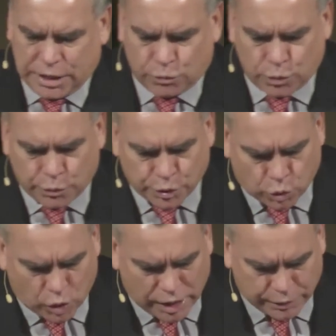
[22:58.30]
that will
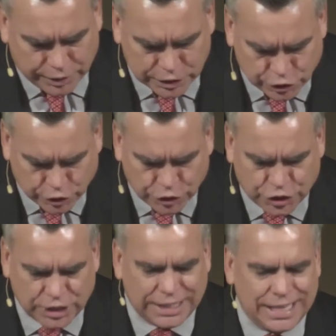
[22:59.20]
require
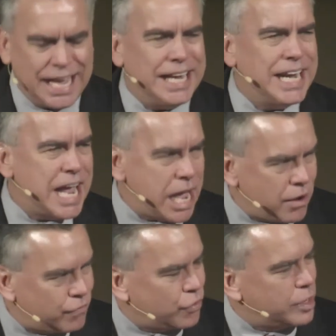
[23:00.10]
exertion and
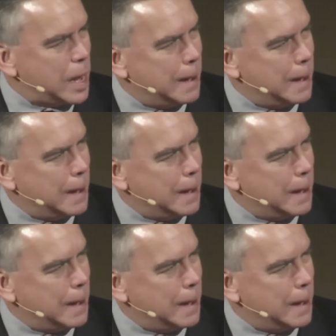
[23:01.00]
effort